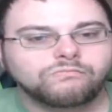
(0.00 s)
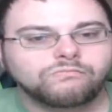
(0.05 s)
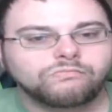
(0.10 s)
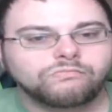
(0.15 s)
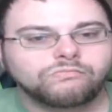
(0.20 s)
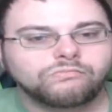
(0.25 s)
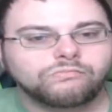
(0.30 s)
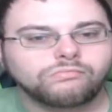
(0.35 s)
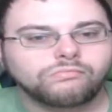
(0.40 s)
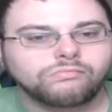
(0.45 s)

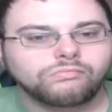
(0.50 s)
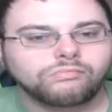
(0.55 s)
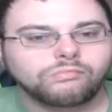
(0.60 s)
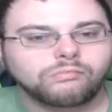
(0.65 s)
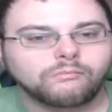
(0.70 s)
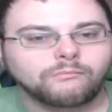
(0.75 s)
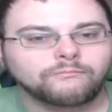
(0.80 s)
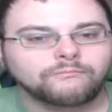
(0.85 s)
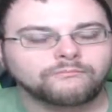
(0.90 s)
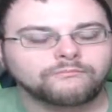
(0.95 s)
Hmm.
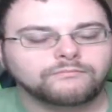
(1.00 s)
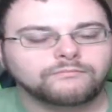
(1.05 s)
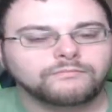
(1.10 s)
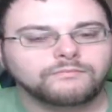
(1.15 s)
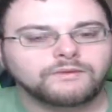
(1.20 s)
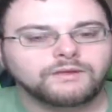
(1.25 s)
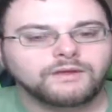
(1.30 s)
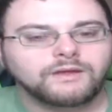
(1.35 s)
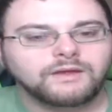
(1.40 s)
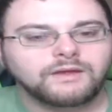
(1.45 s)

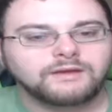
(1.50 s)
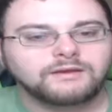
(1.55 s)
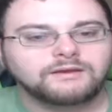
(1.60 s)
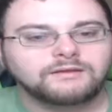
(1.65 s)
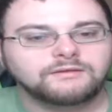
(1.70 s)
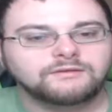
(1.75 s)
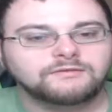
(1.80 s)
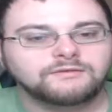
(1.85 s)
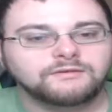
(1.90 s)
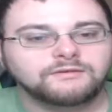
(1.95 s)

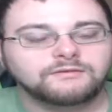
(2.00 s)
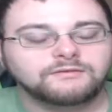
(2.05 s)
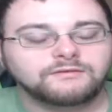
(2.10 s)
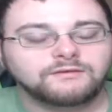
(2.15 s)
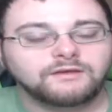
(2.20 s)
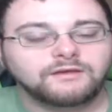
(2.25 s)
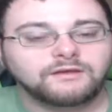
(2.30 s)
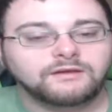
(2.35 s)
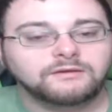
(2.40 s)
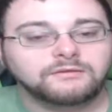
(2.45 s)
Hades is
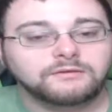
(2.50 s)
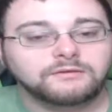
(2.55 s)
uh,